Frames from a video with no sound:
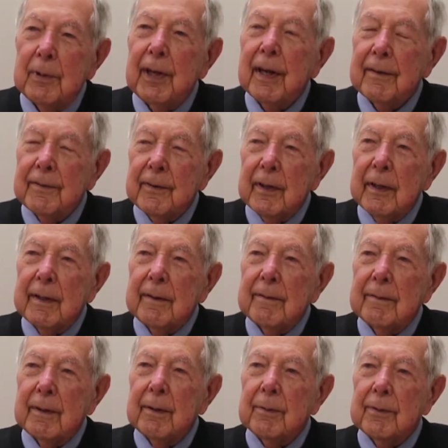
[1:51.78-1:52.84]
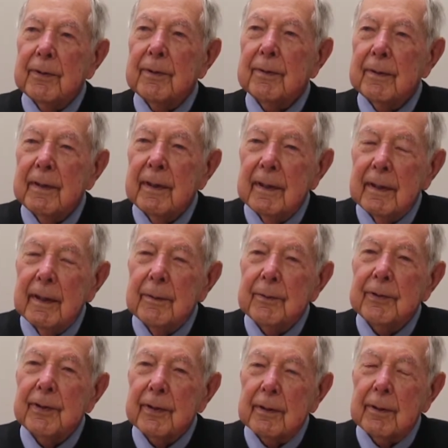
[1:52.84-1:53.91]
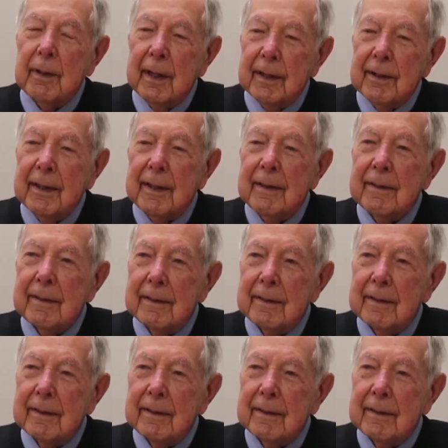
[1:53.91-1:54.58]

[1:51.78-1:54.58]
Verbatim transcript: definitely. It That's was, the. It was a crowning.